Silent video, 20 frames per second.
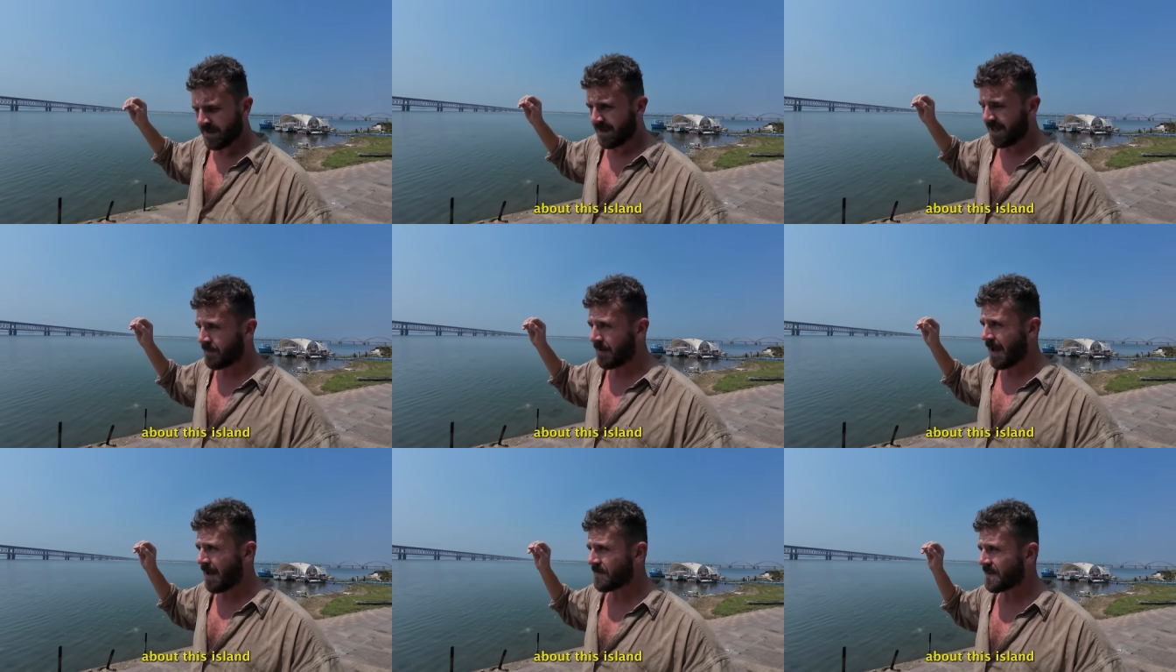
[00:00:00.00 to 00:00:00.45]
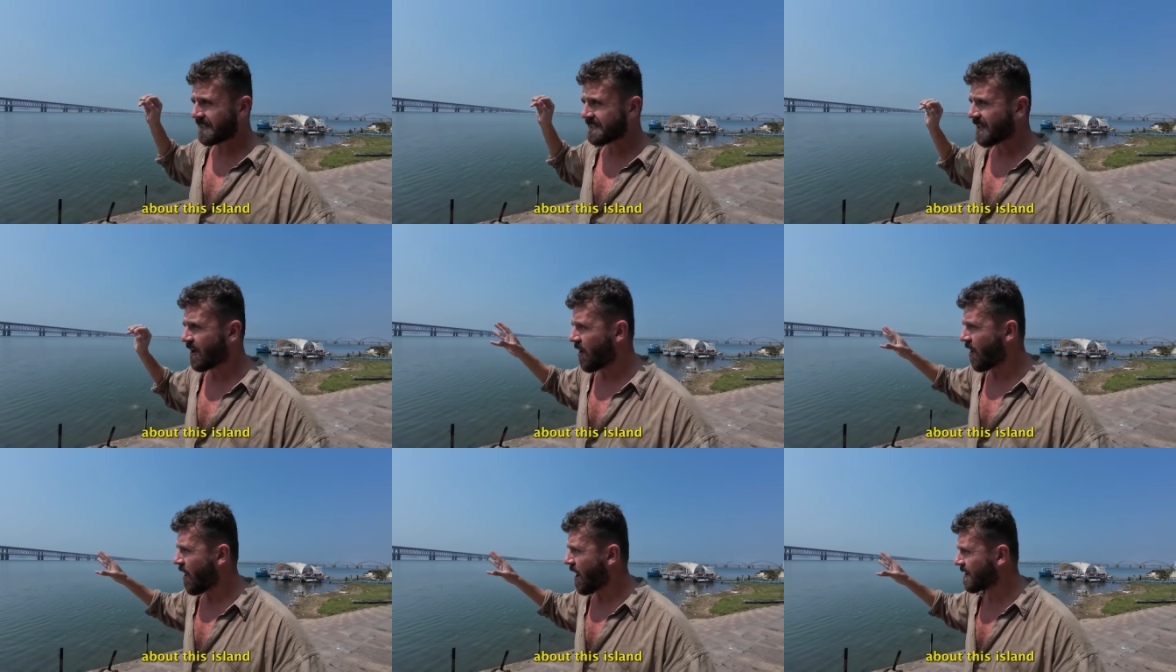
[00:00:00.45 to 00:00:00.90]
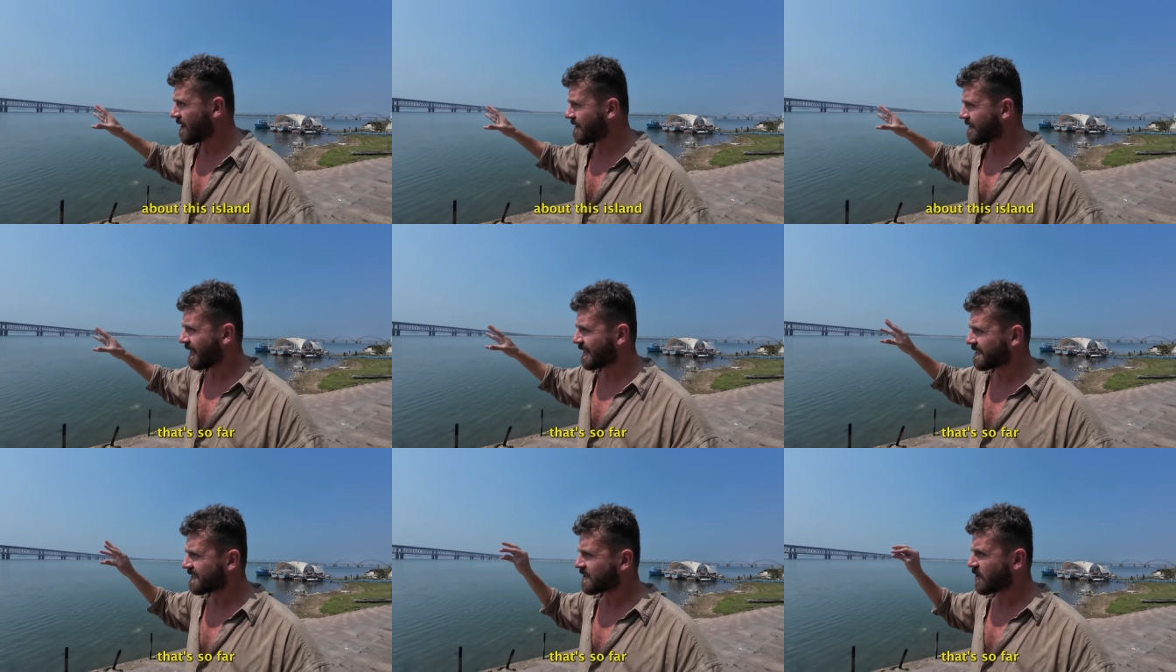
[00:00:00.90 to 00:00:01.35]
about this
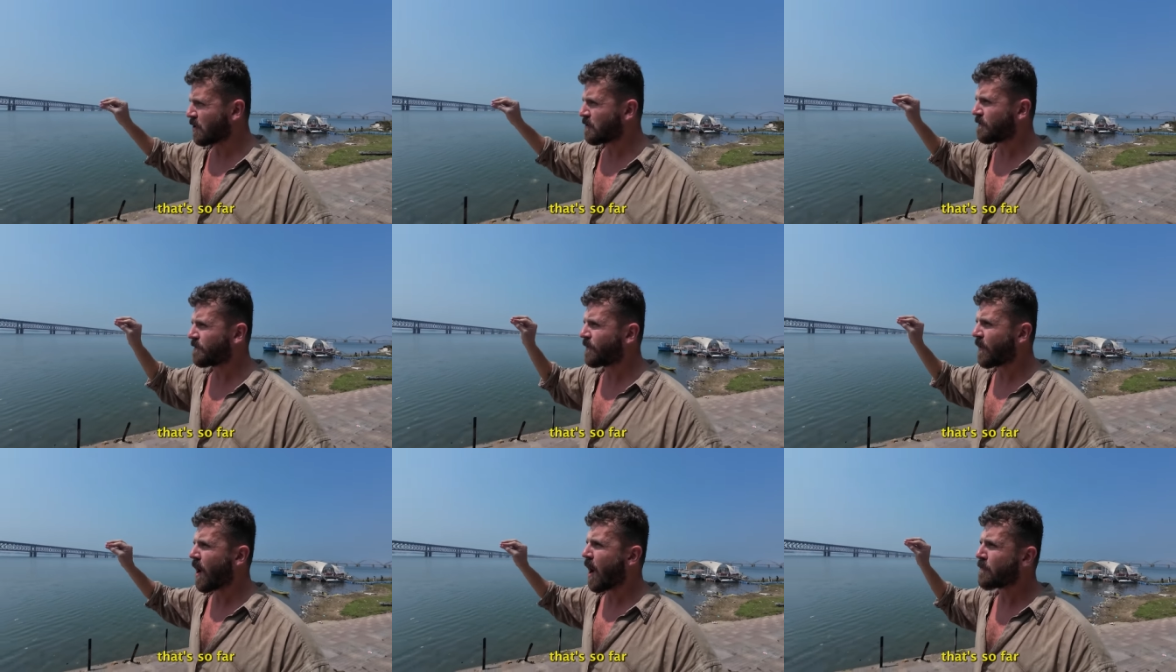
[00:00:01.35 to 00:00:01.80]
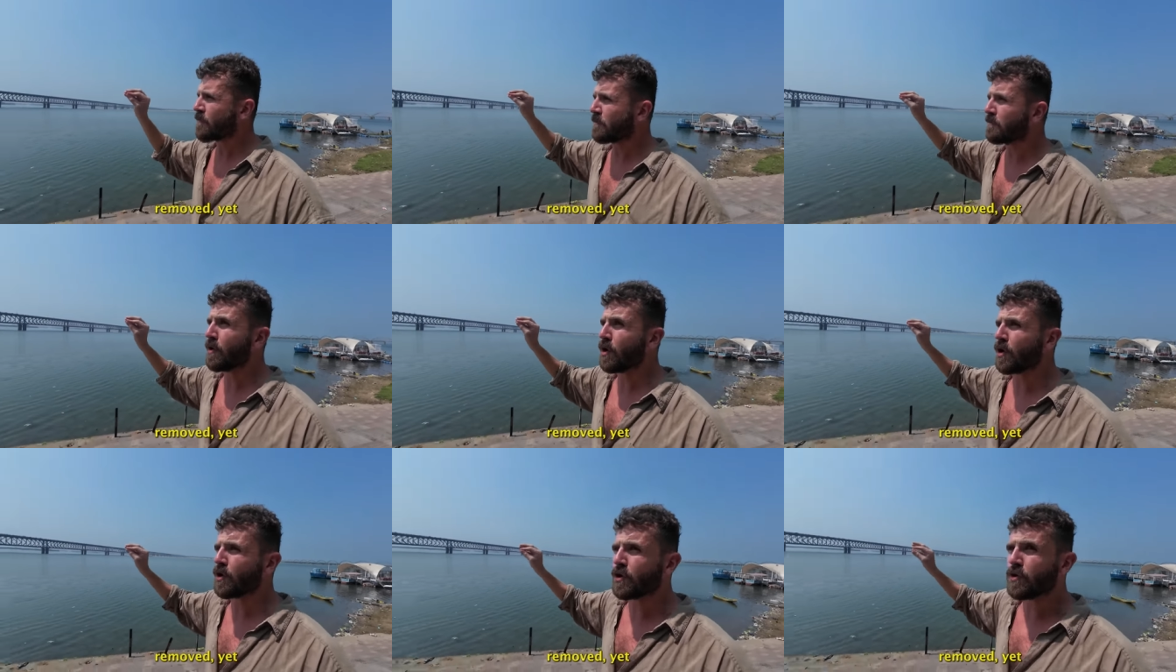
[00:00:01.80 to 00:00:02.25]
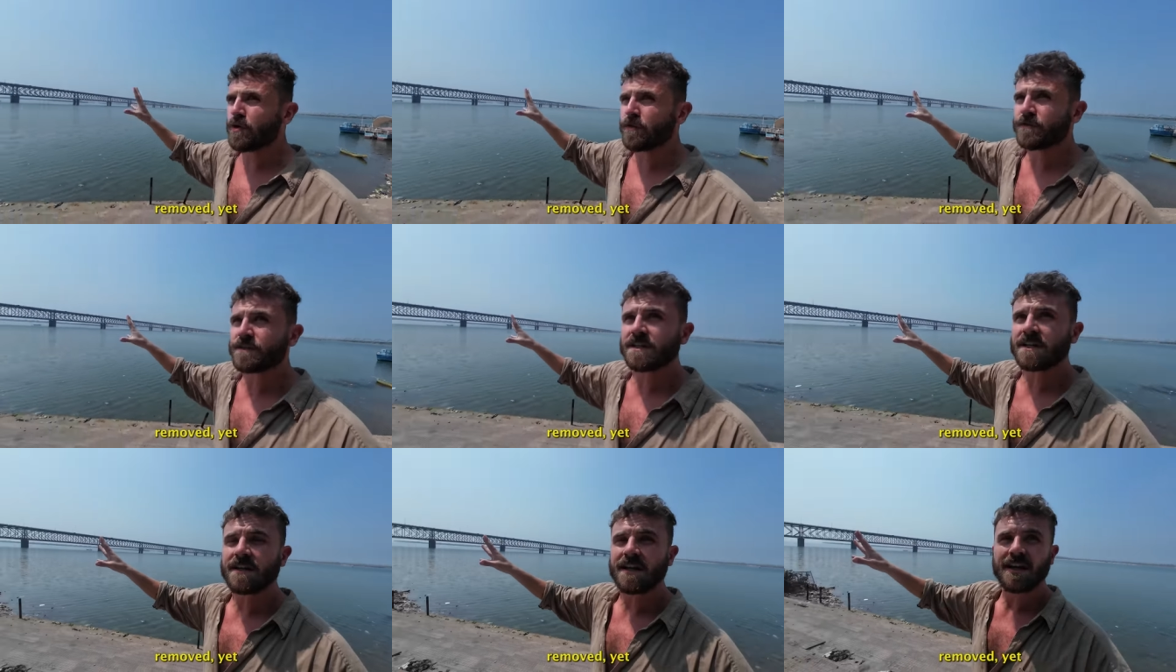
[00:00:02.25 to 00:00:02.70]
island that's so far
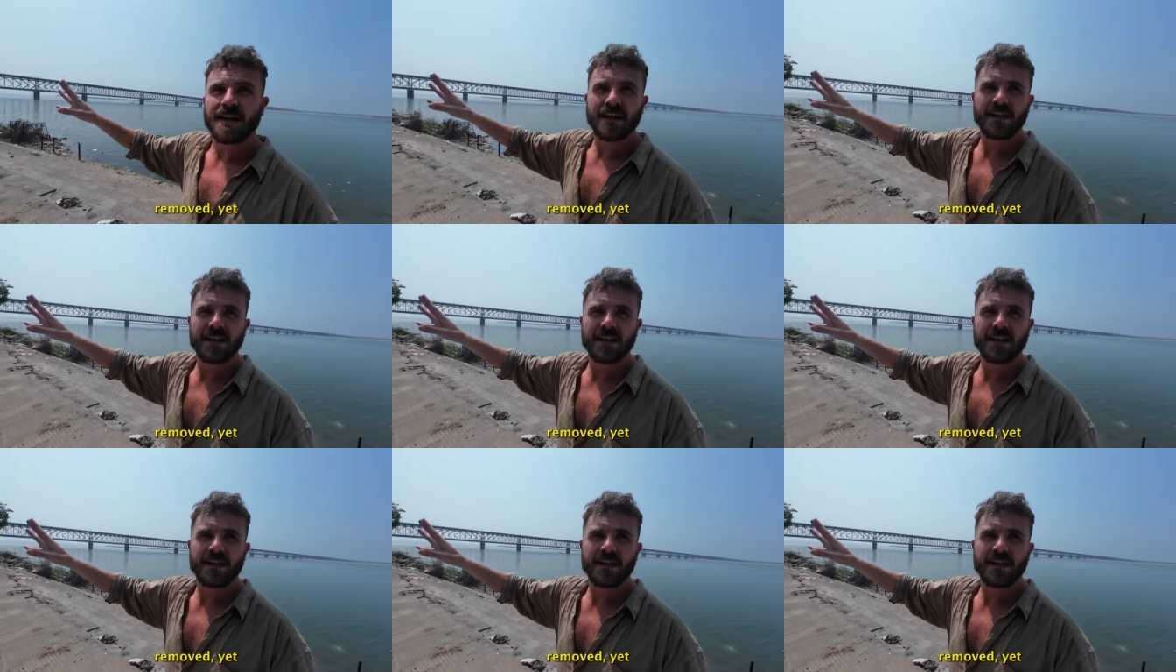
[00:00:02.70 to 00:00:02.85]
removed